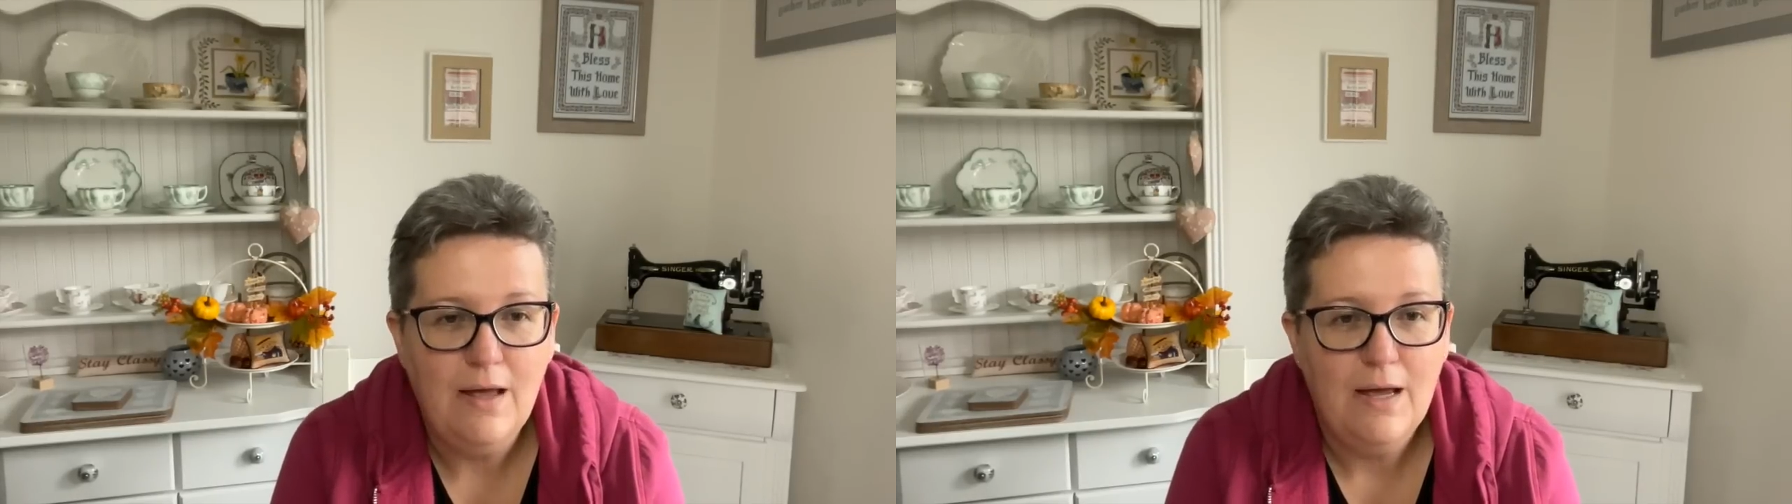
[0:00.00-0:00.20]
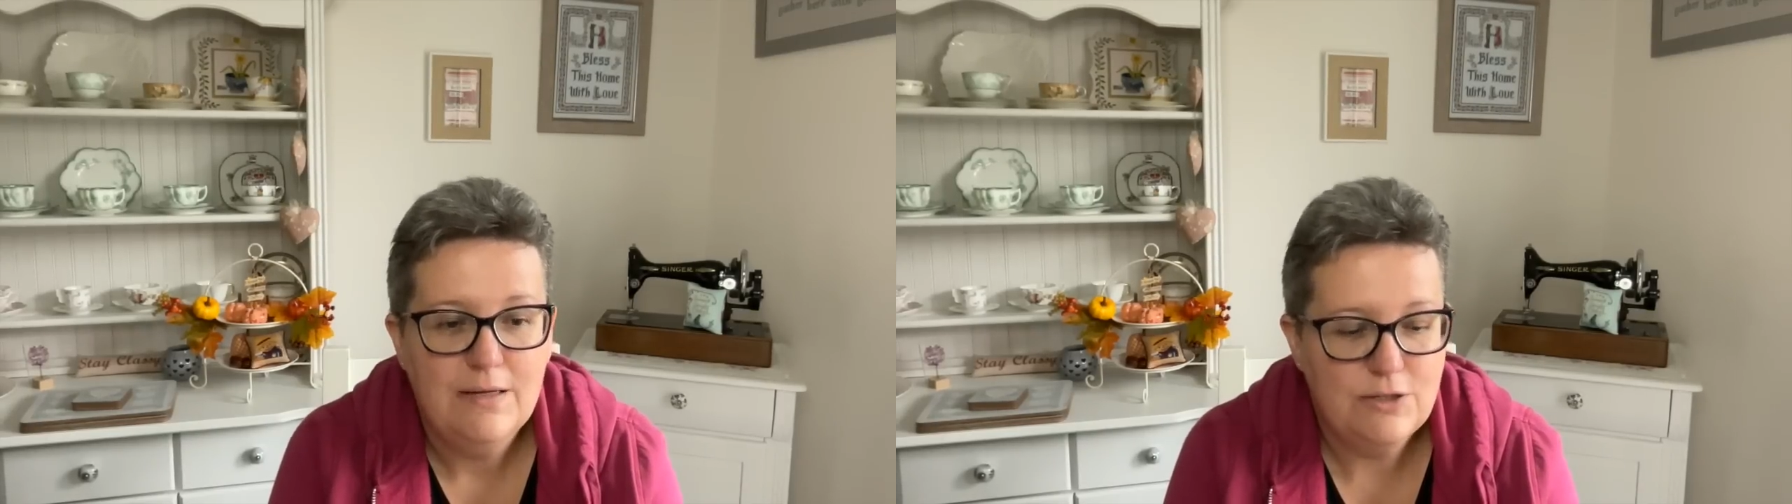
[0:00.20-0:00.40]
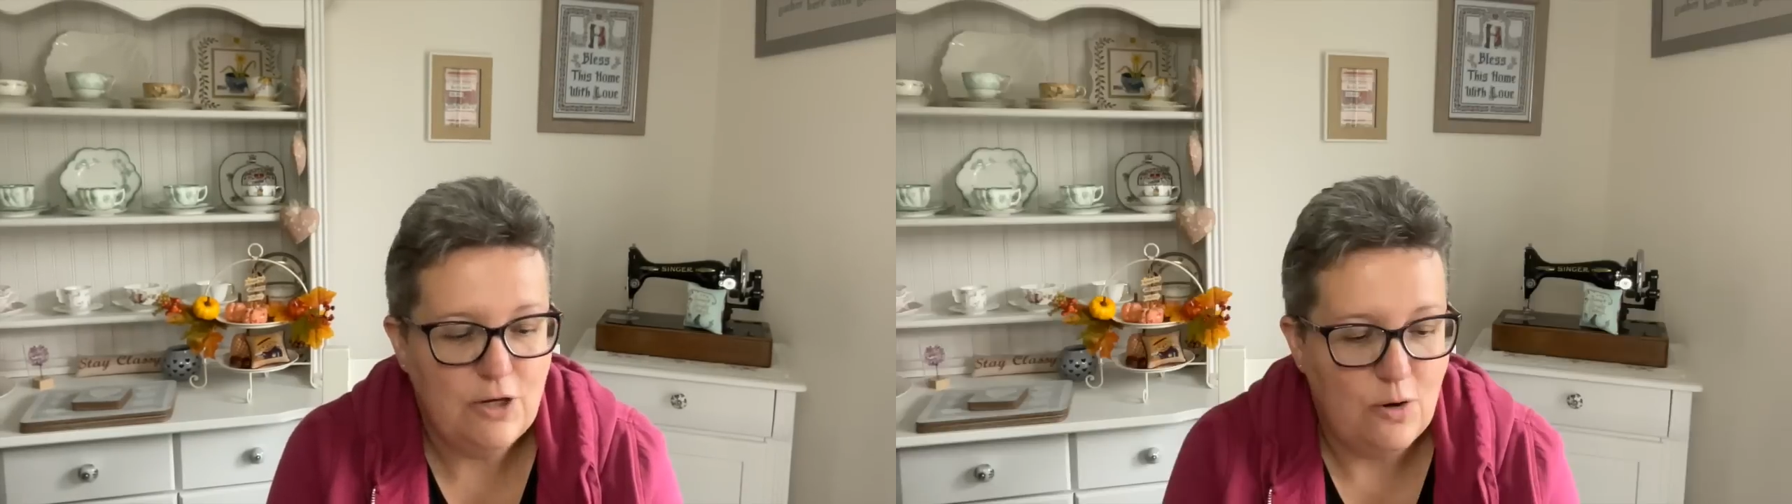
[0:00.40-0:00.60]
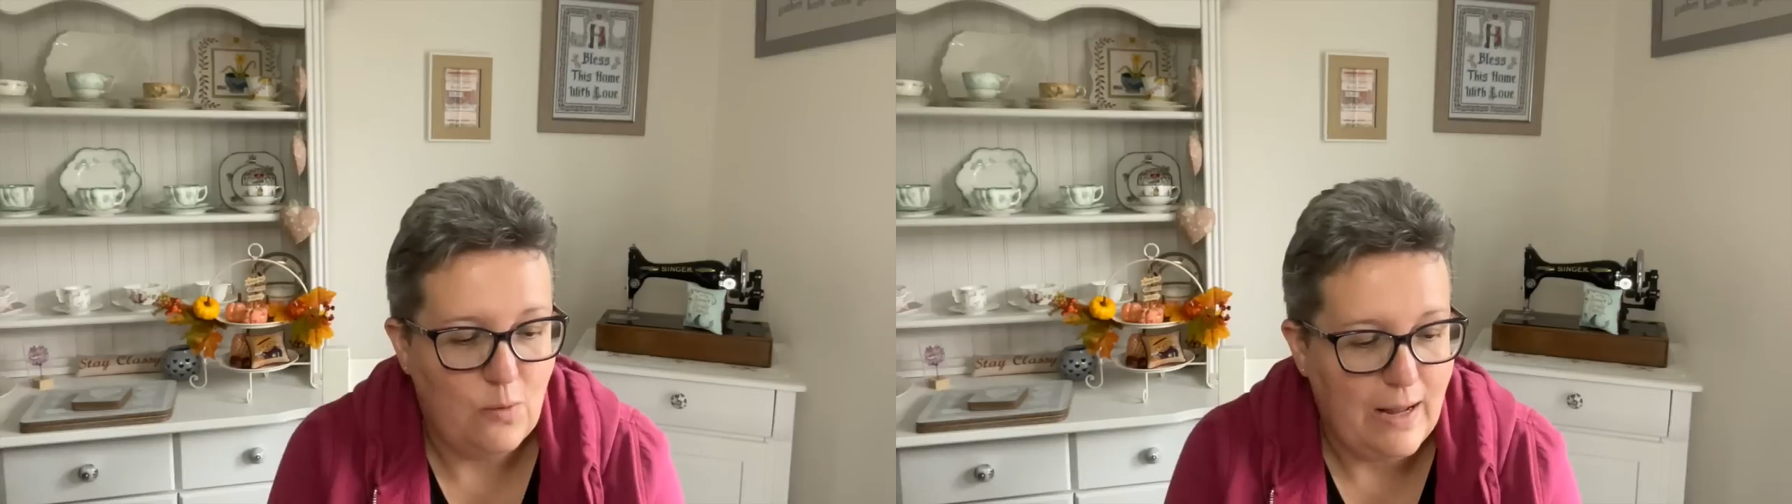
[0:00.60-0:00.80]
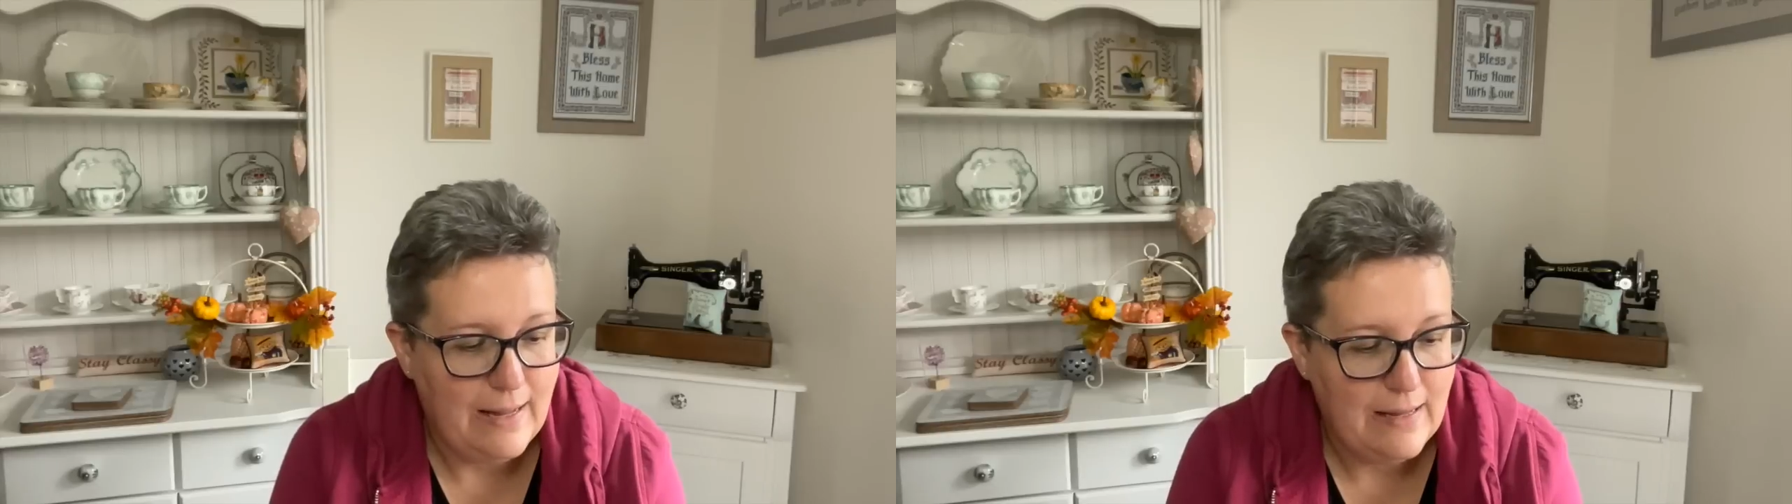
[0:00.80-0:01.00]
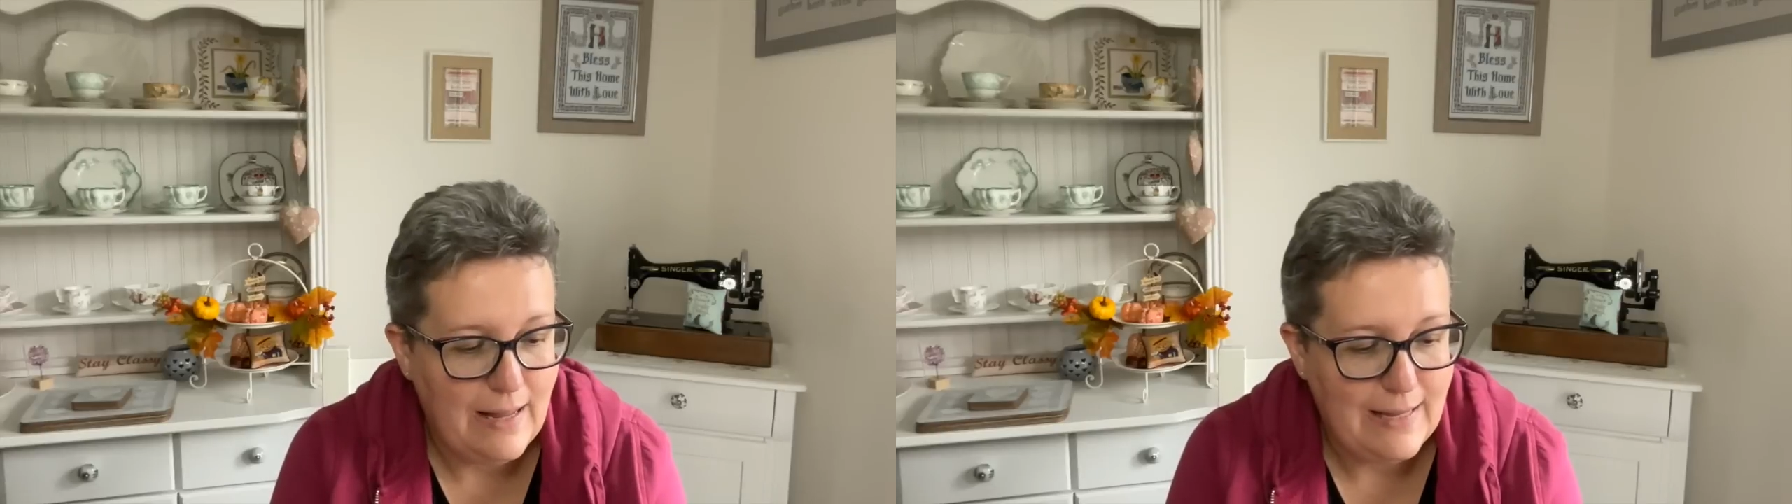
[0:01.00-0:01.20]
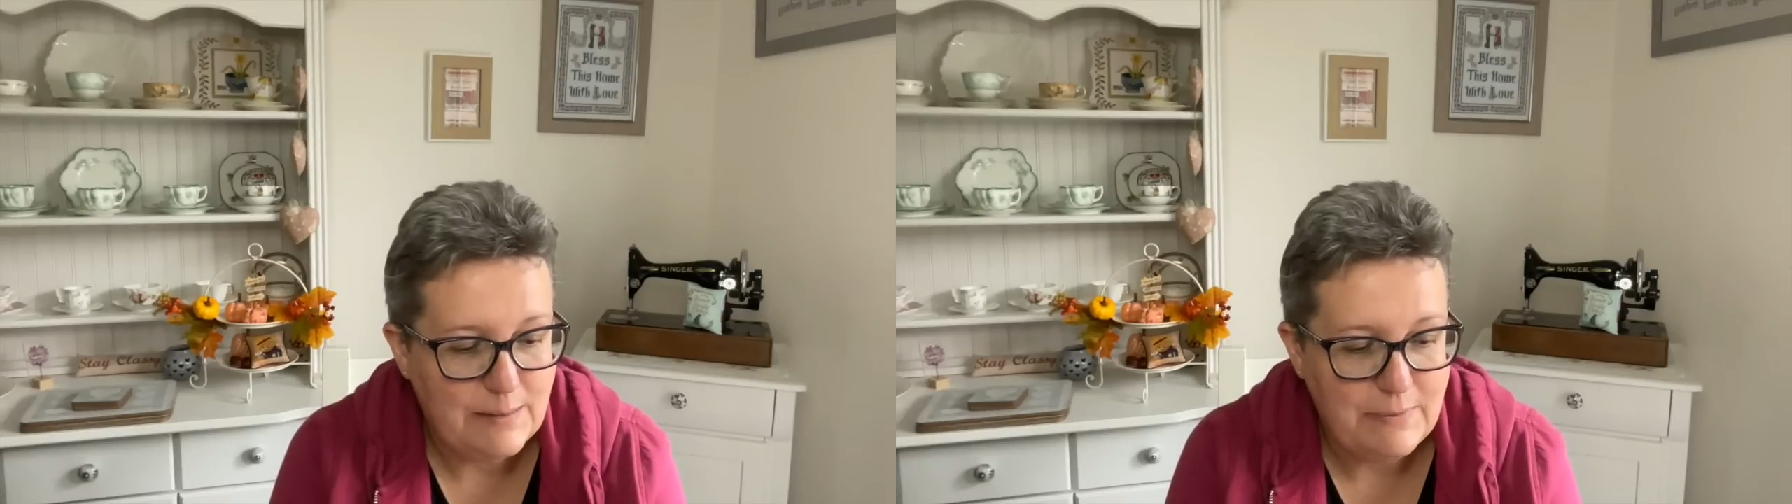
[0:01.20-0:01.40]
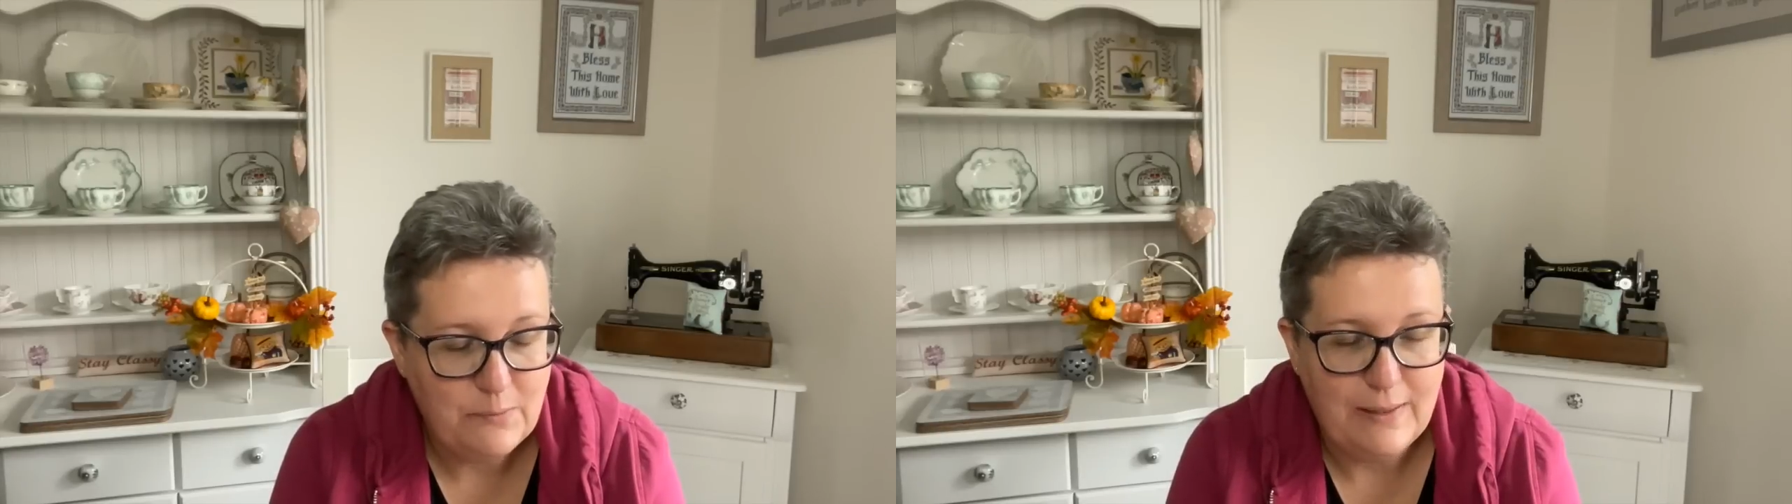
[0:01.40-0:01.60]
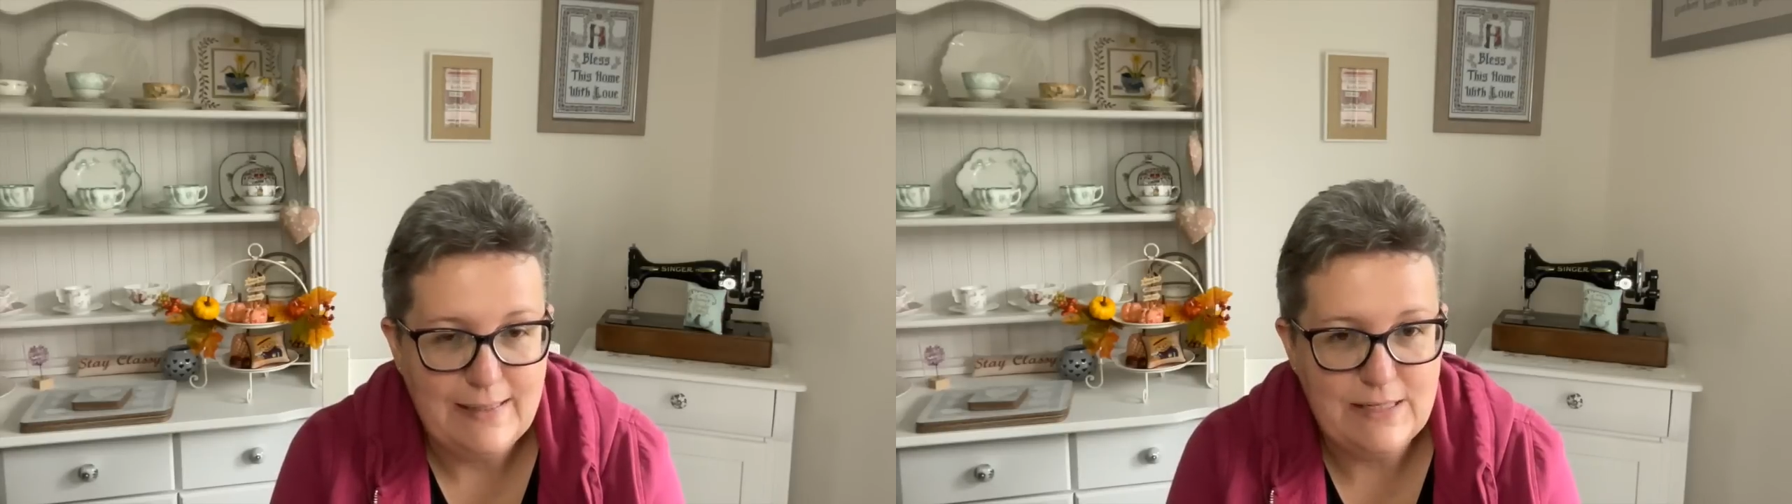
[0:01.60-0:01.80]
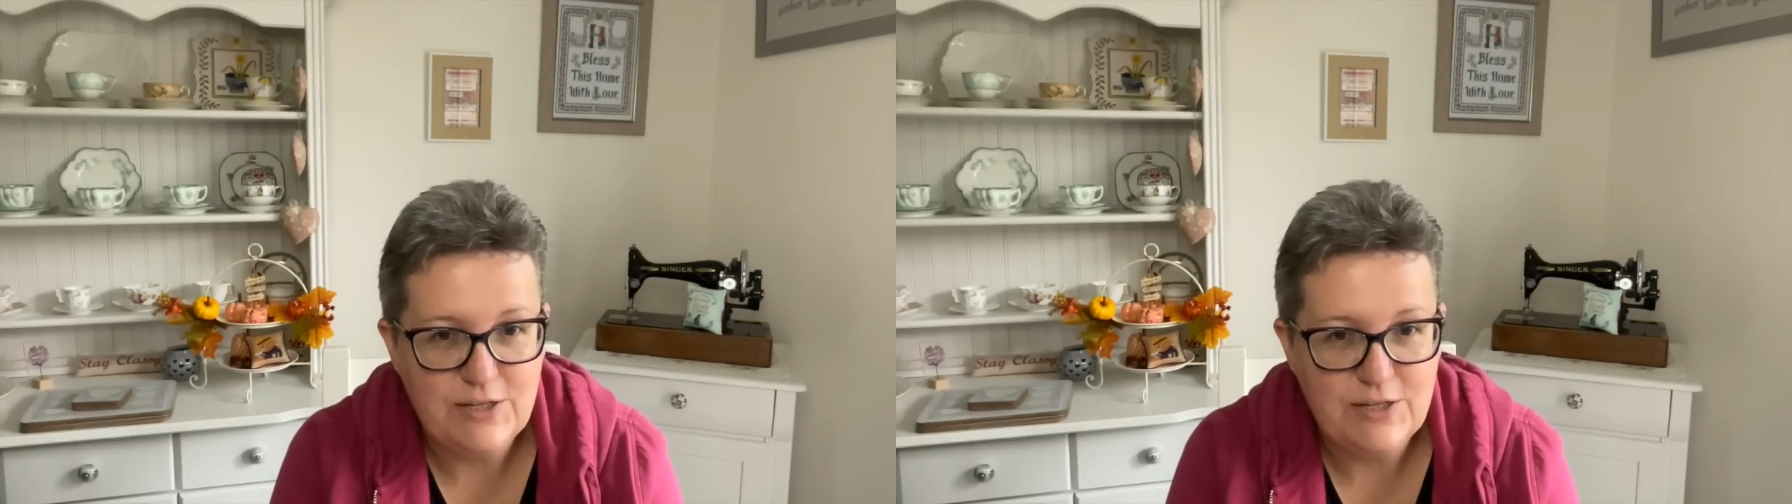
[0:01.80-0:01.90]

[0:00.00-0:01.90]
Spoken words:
So admin-wise,